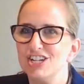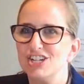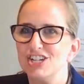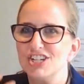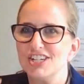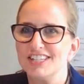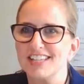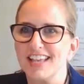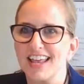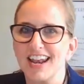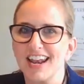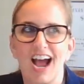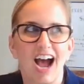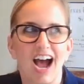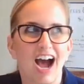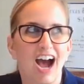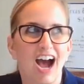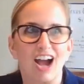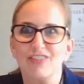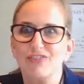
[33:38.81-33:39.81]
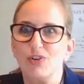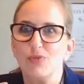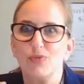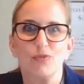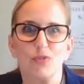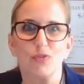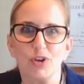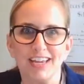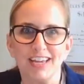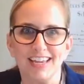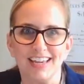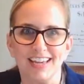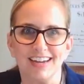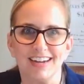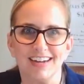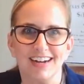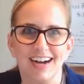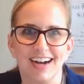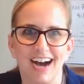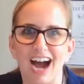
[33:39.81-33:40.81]
she said, I feel
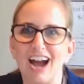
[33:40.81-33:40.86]
free.